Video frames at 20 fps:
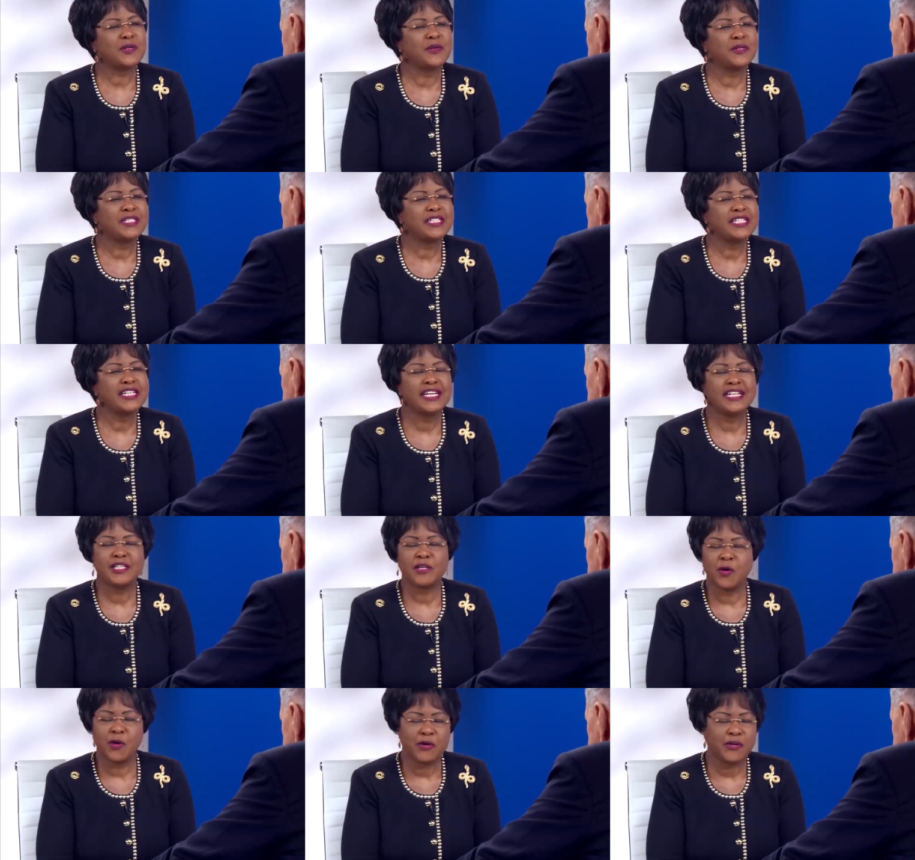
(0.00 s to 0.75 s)

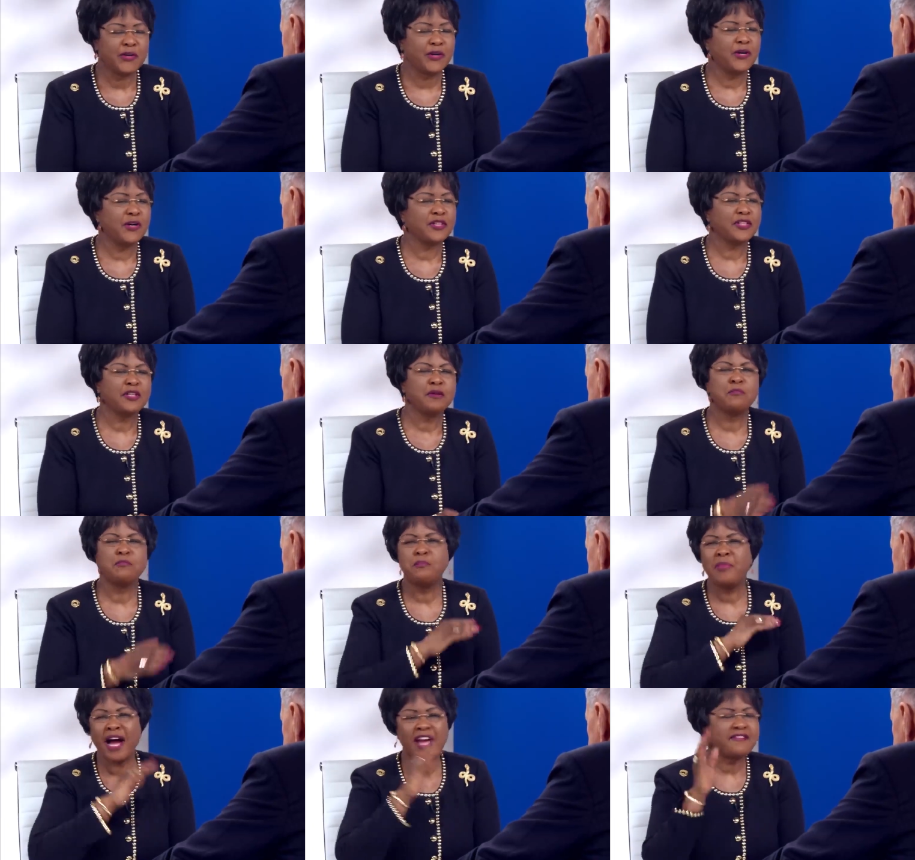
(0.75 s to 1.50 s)
continent on Earth
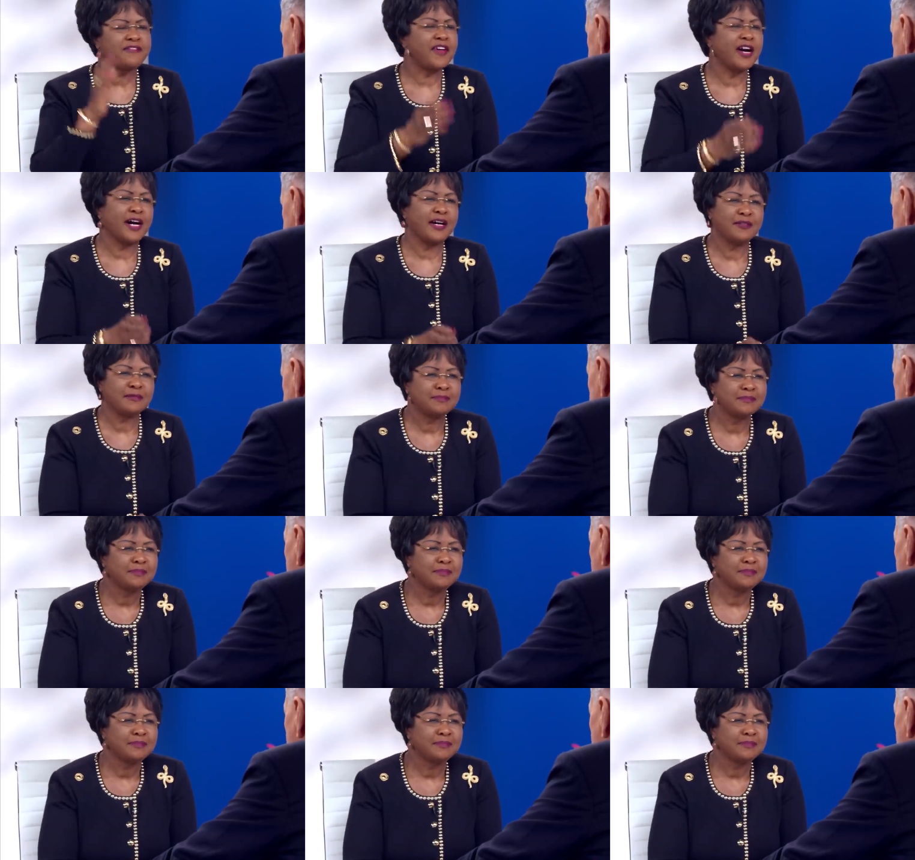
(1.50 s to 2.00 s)
by far.